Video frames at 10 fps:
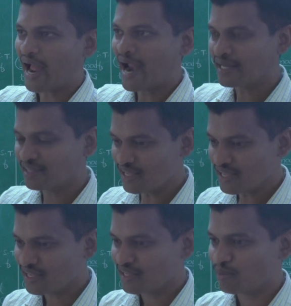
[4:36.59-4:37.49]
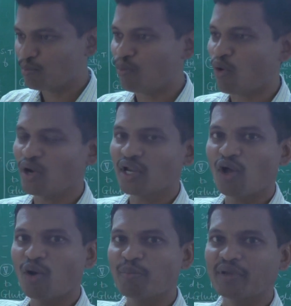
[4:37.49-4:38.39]
at the
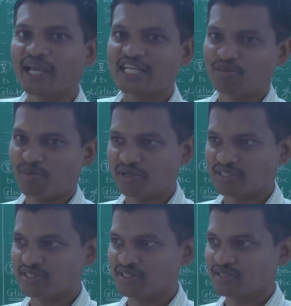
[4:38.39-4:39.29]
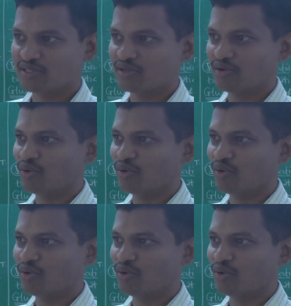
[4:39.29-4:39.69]
boundary of gas bubbles.